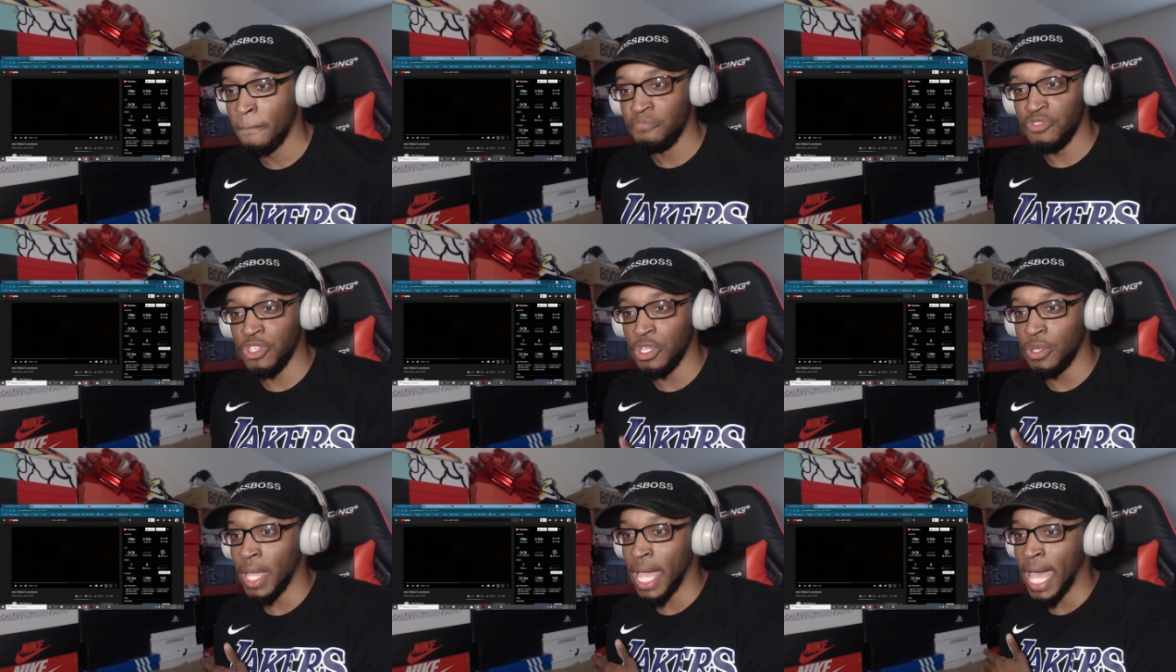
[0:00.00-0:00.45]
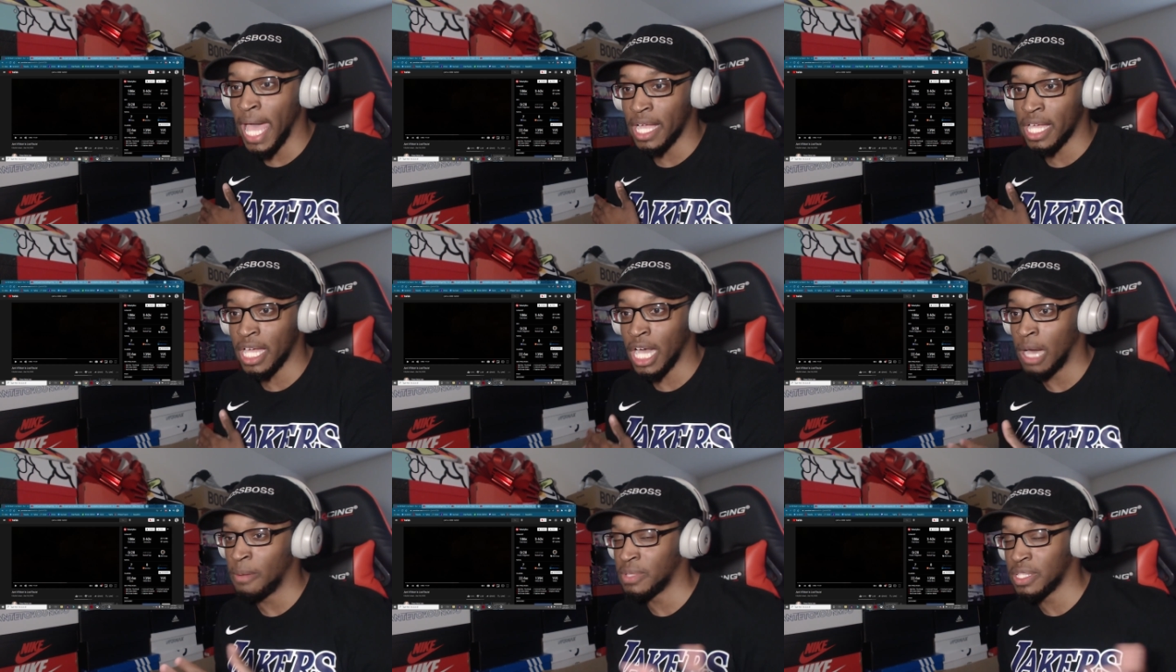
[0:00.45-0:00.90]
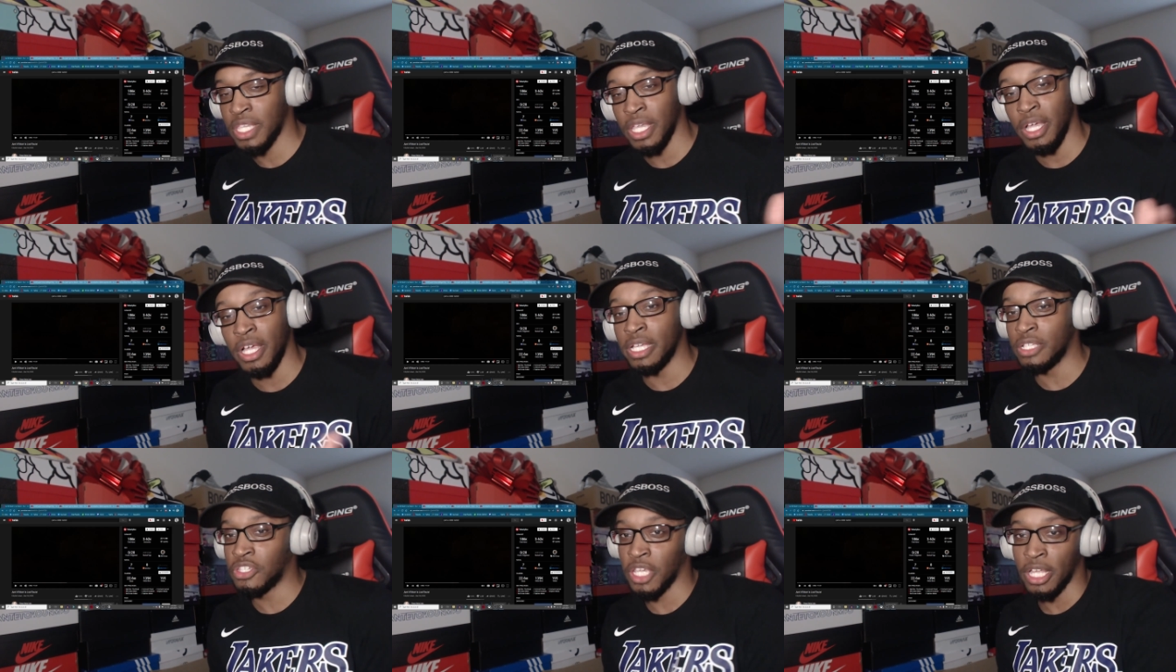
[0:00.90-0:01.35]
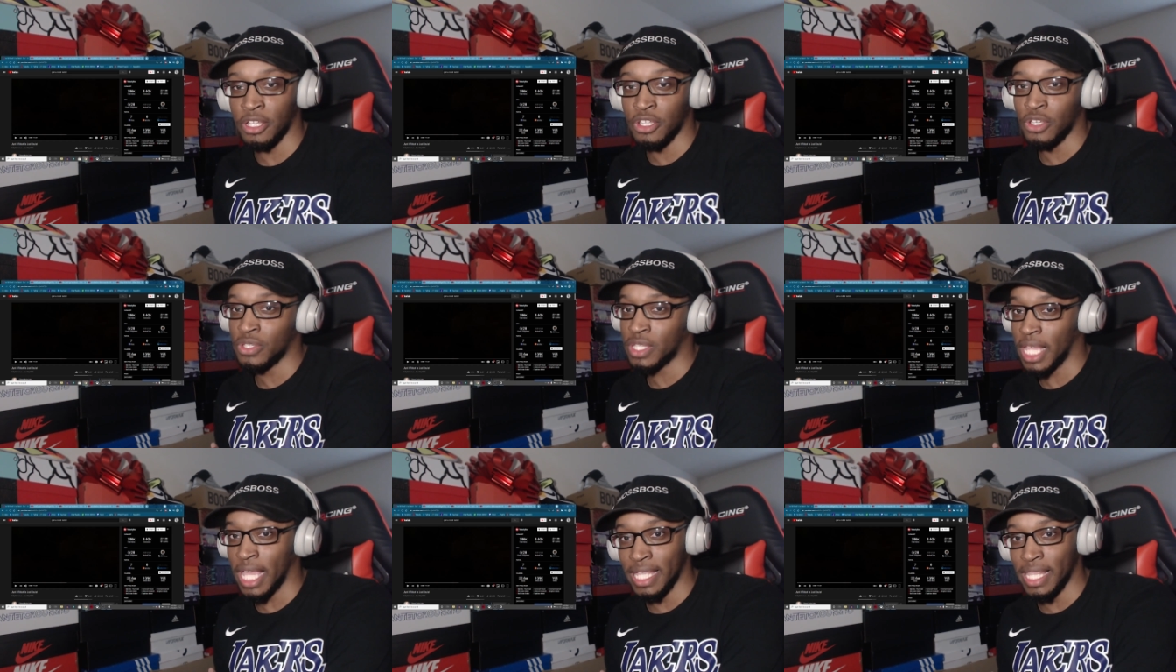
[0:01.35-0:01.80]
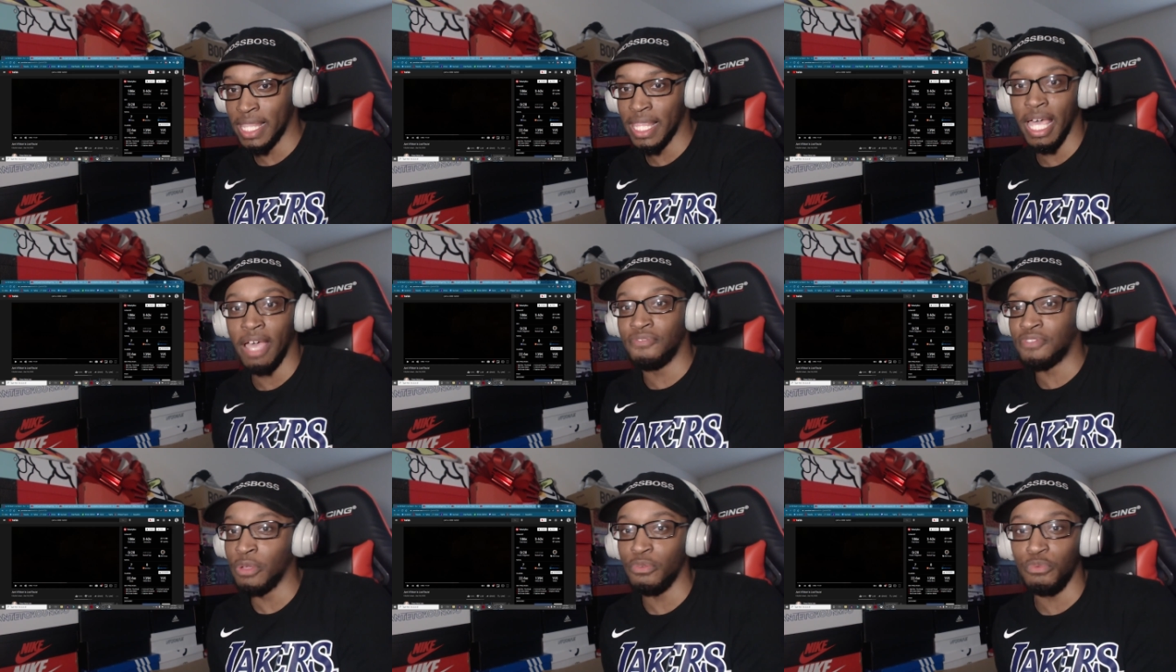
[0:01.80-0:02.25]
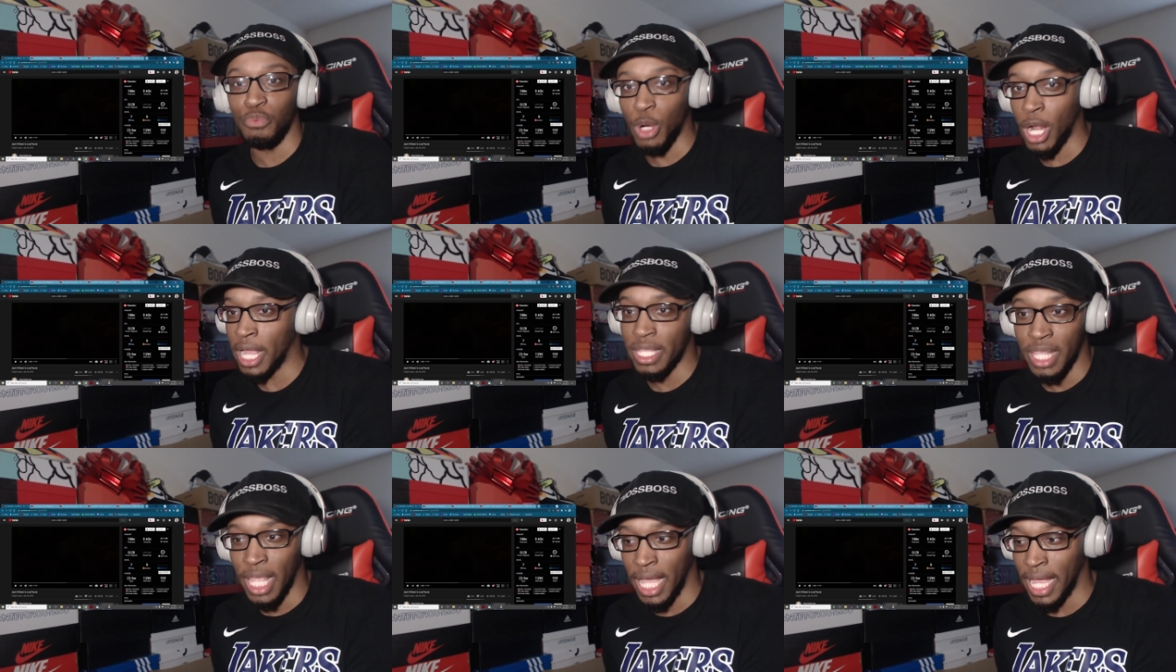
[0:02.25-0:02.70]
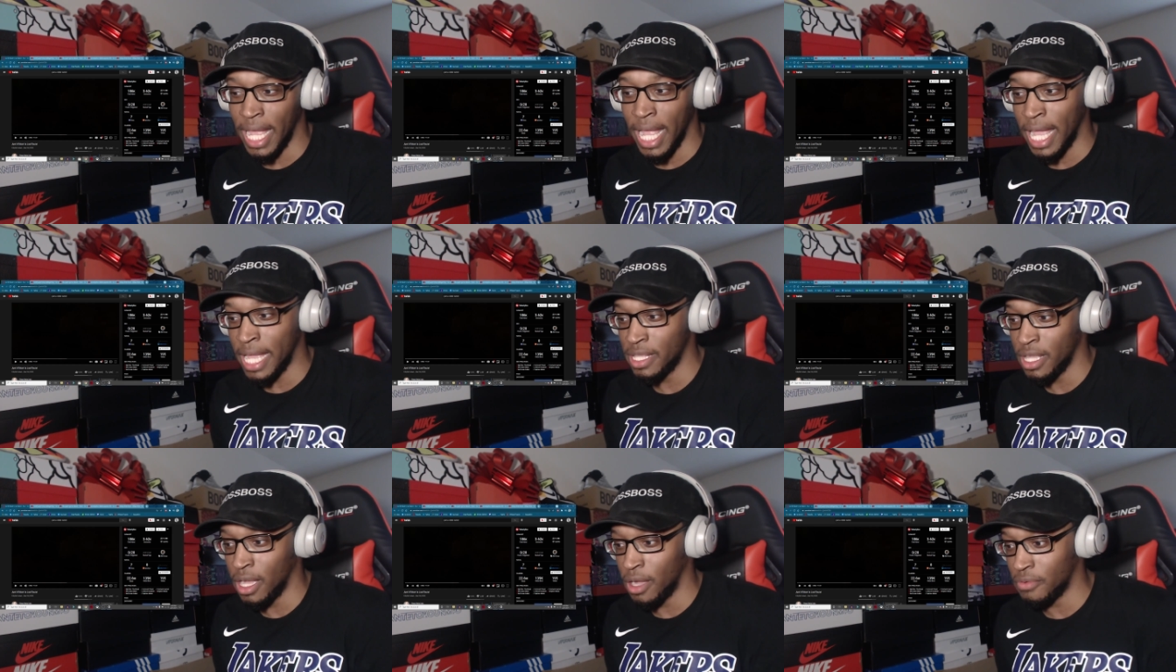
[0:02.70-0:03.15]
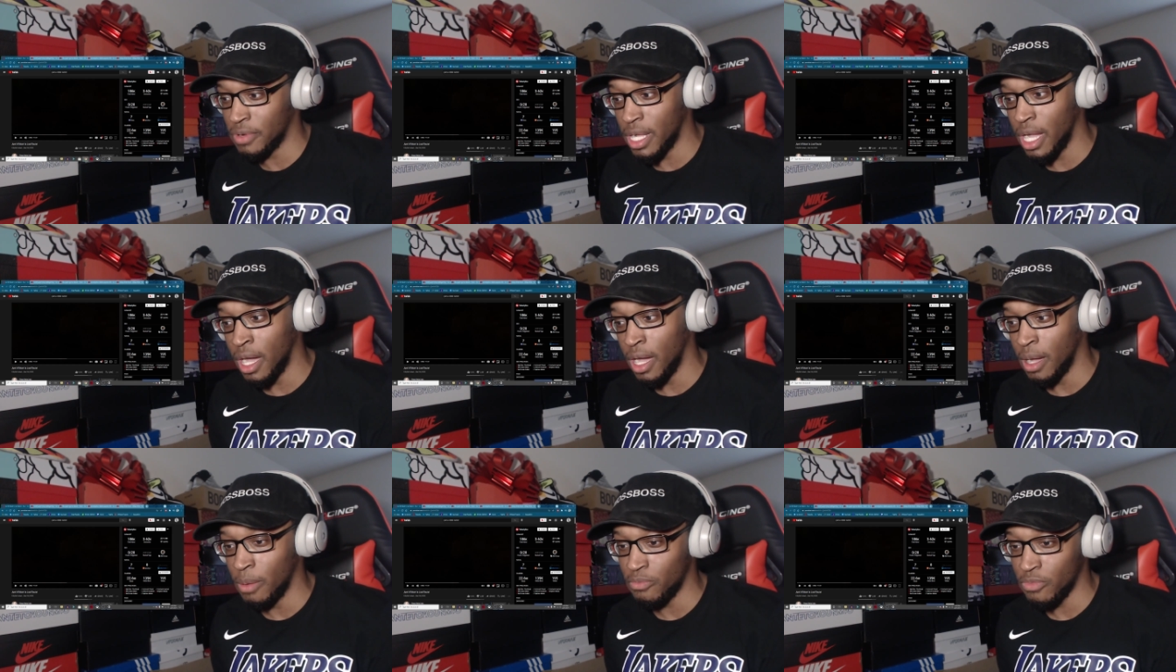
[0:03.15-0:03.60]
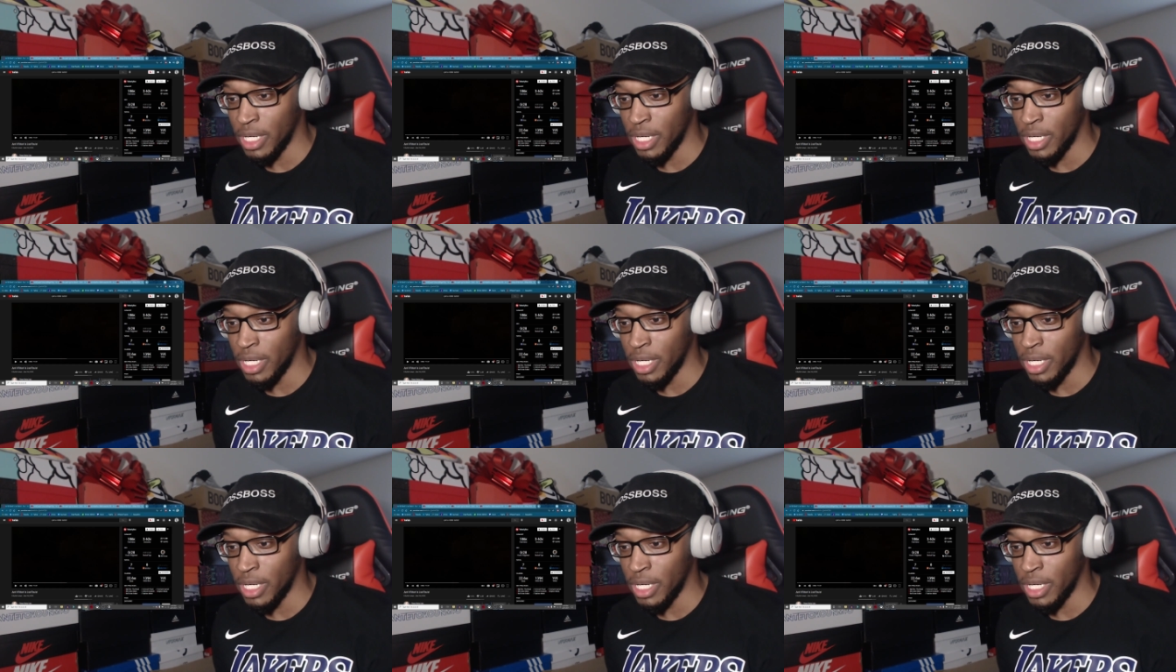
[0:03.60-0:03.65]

you had commentary channels like left and right, like hating on um,